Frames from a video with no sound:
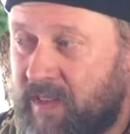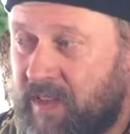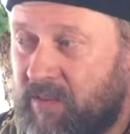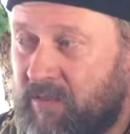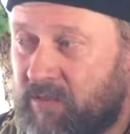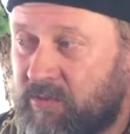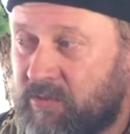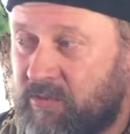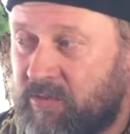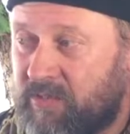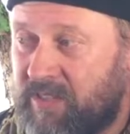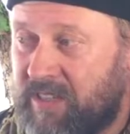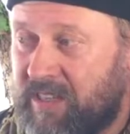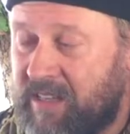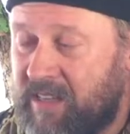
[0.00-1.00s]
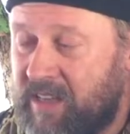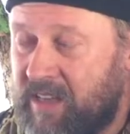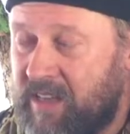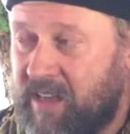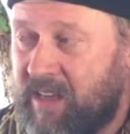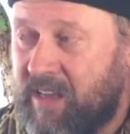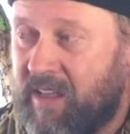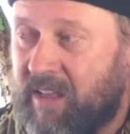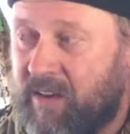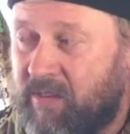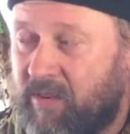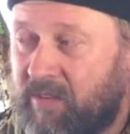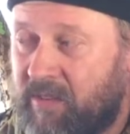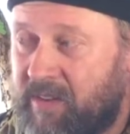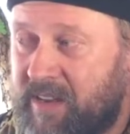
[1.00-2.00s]
And also you see here
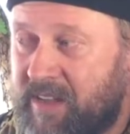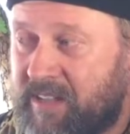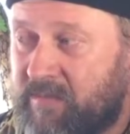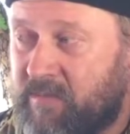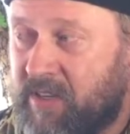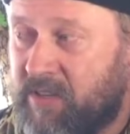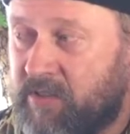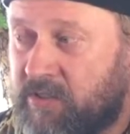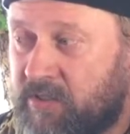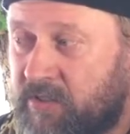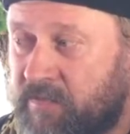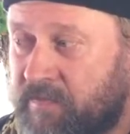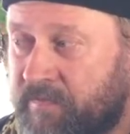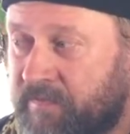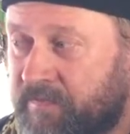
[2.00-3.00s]
on the next picture